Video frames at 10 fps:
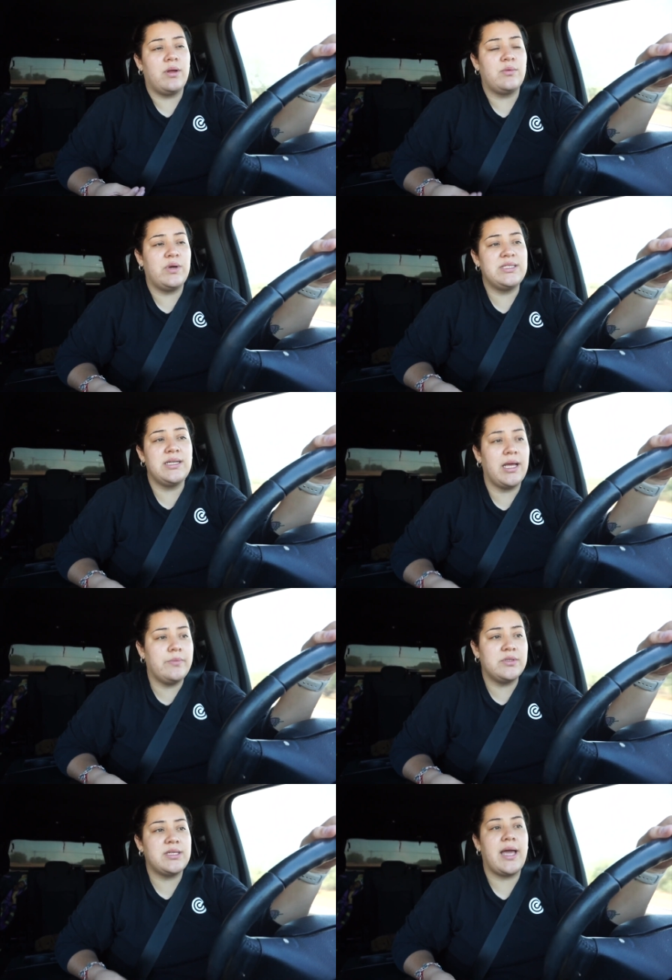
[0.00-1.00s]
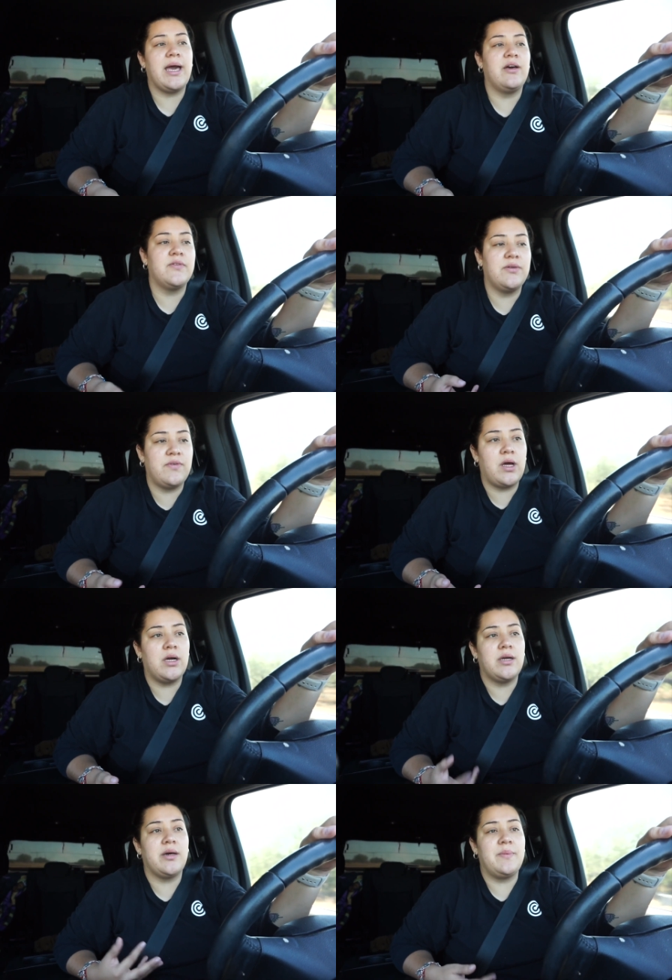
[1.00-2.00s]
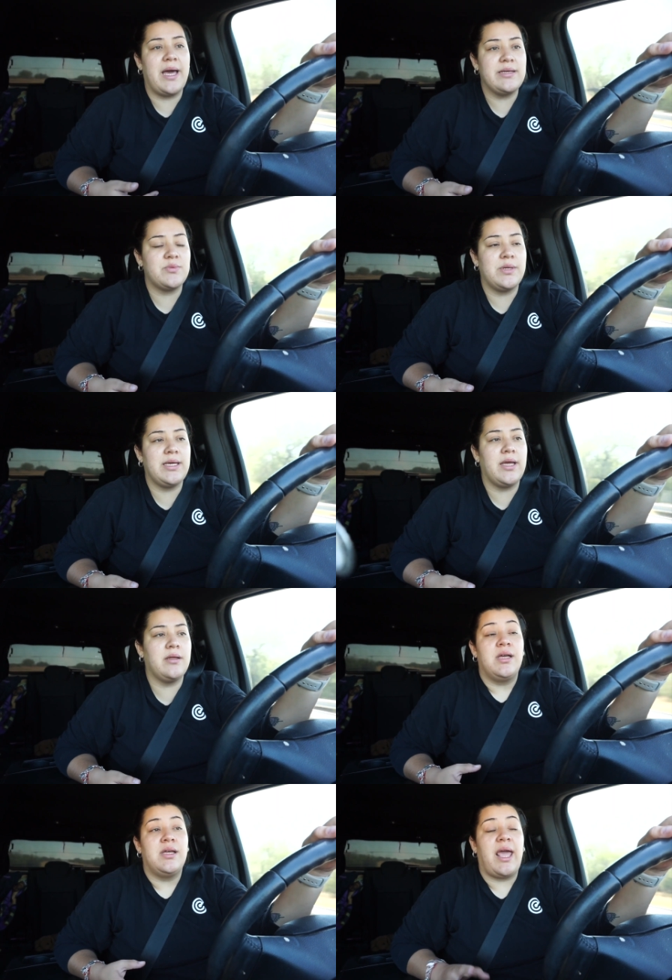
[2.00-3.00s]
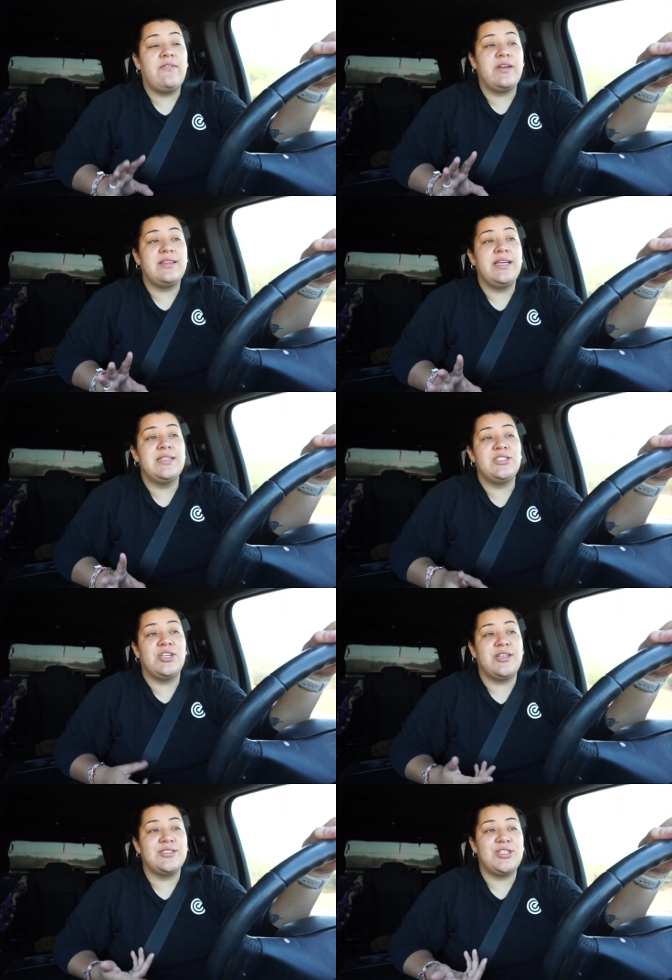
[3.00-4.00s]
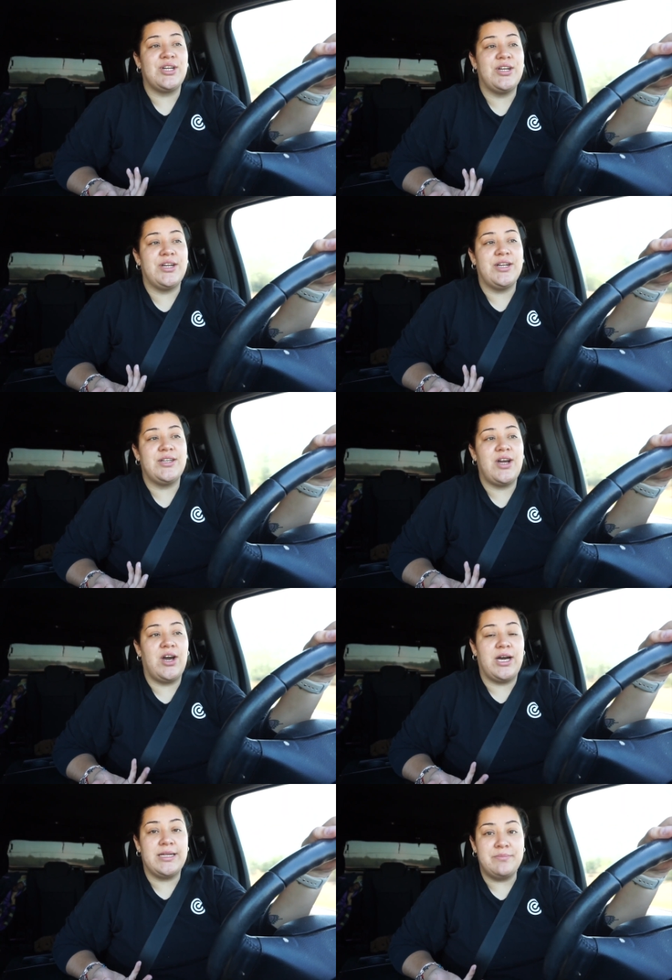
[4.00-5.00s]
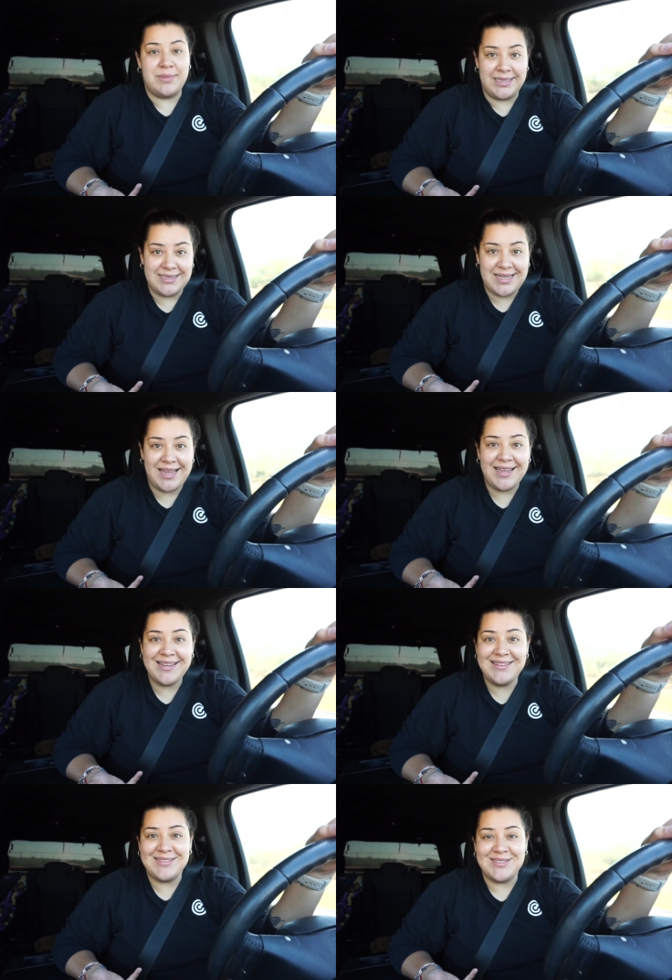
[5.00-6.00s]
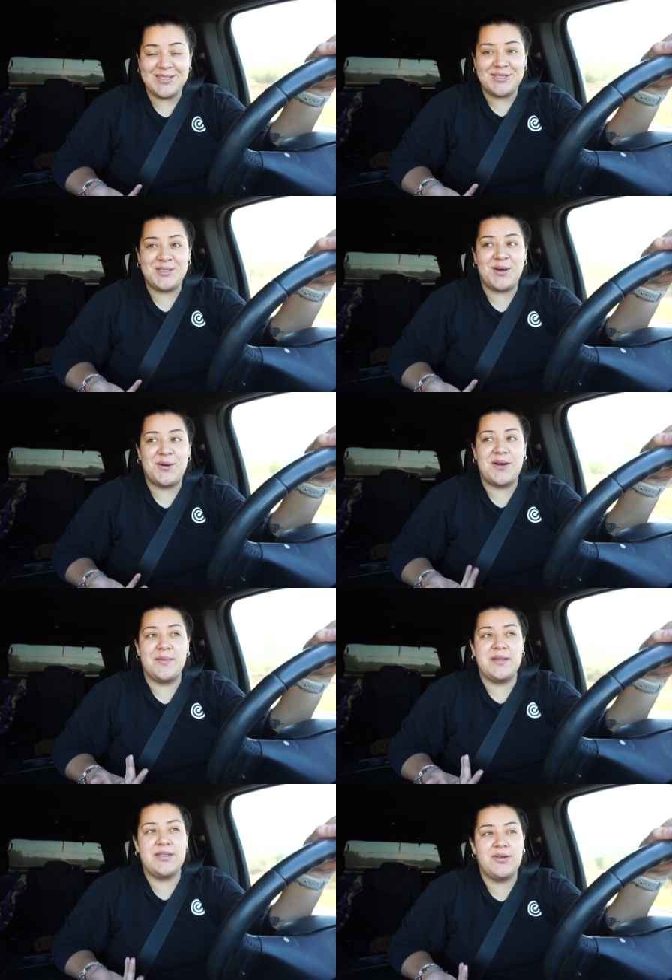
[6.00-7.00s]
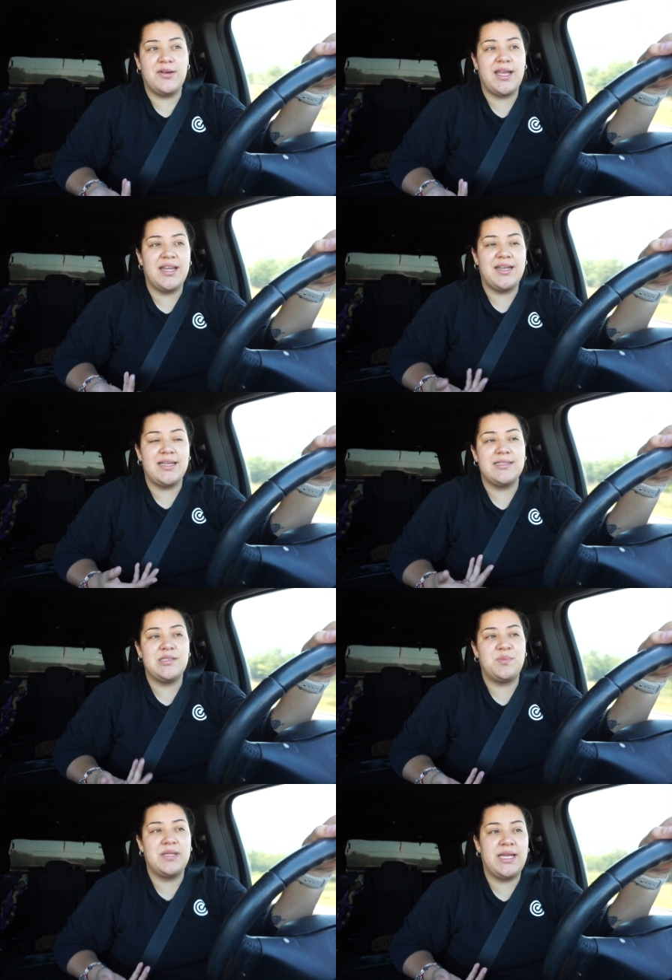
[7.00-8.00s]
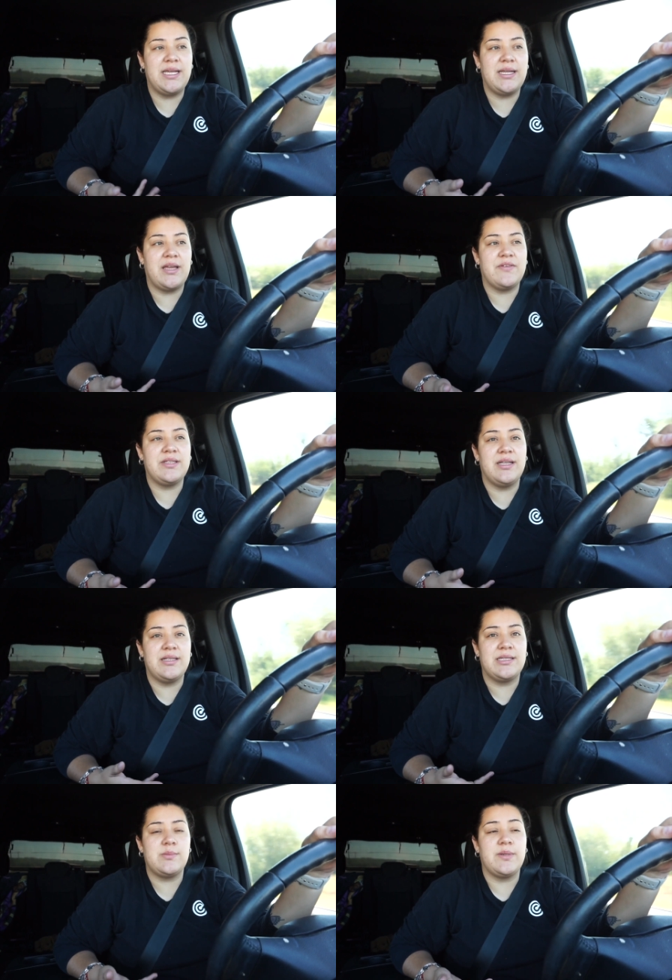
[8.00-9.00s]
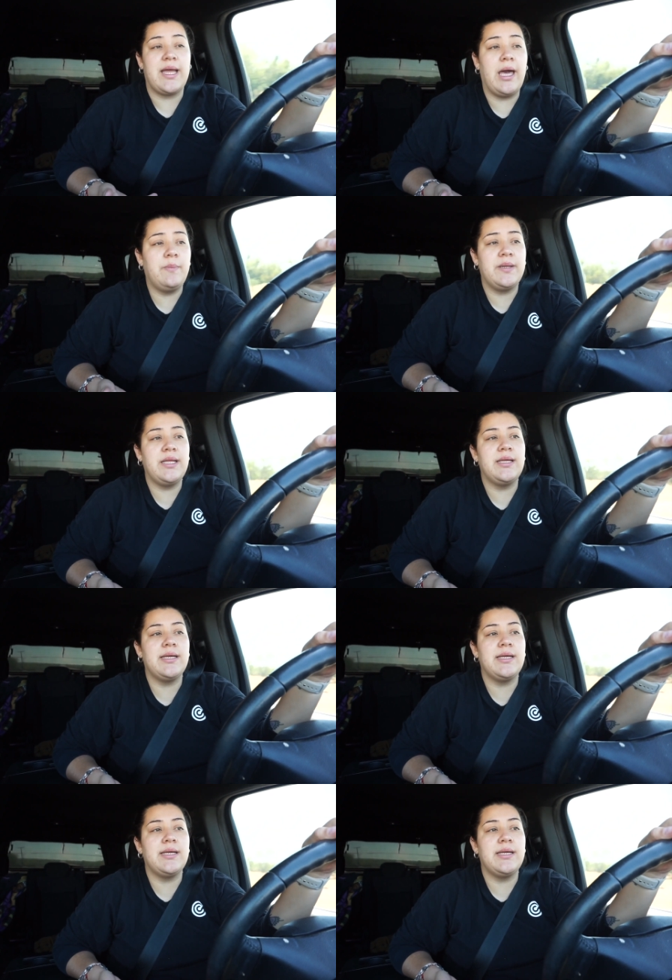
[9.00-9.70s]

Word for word: wasn't able to have a vlog up last weekend. Everything took a turn on Monday, so I'm gonna go ahead and explain everything that's been happening.